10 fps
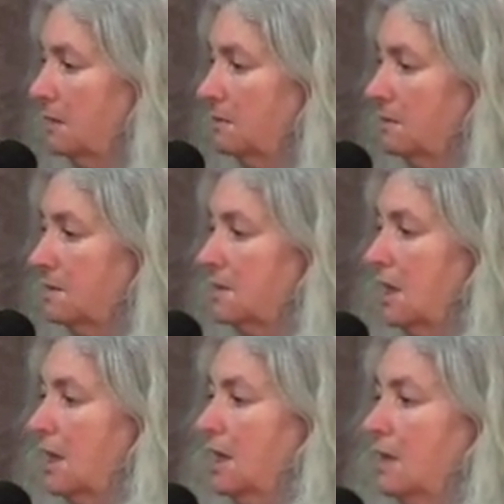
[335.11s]

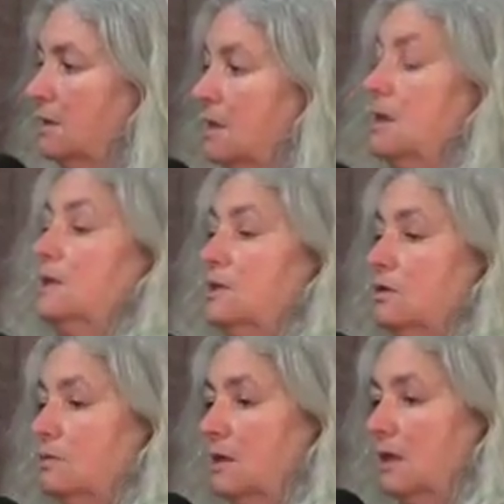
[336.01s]
understand the
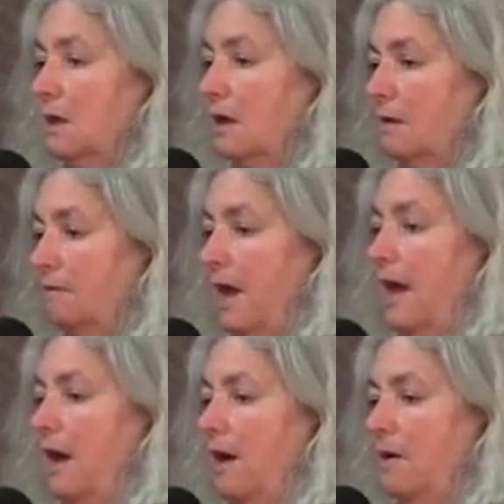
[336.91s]
history of
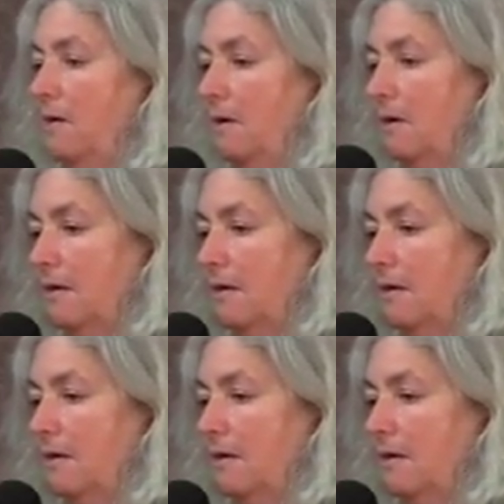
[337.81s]
how